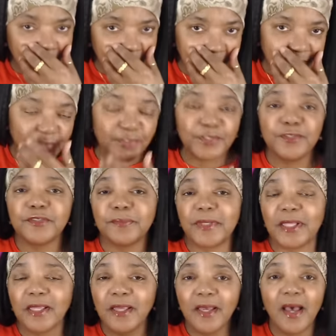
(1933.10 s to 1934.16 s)
Excuse
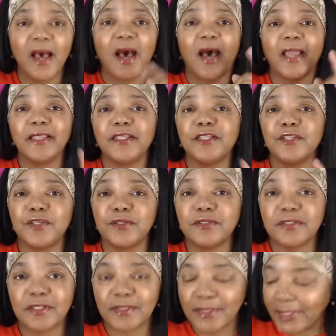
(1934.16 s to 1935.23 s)
me. I can
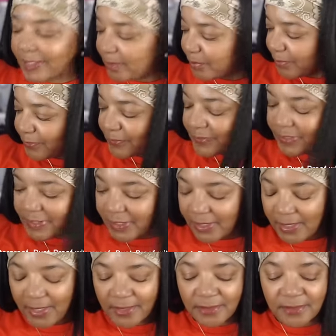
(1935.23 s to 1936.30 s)
use the labels that
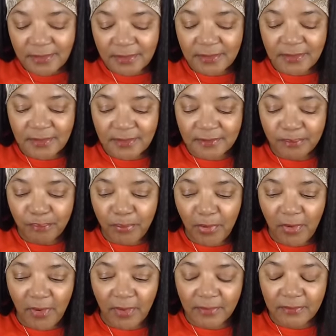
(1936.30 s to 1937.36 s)
I just
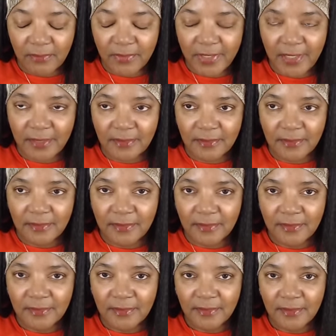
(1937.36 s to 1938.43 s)
bought, wait,
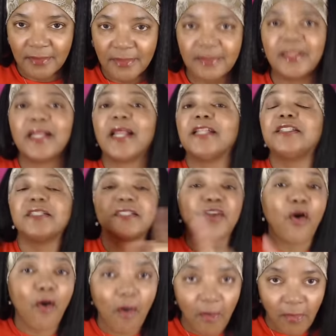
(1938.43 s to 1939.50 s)
that I just
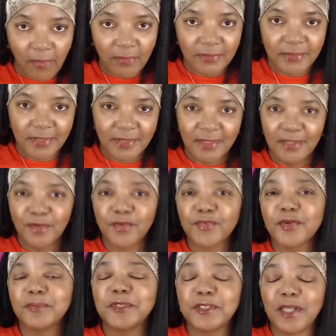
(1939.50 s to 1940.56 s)
hauled
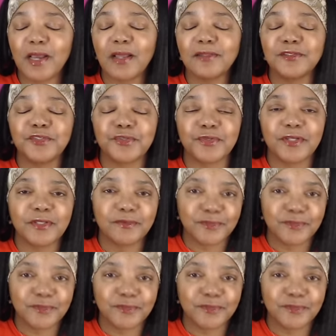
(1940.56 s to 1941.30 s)
from the Dollar Tree.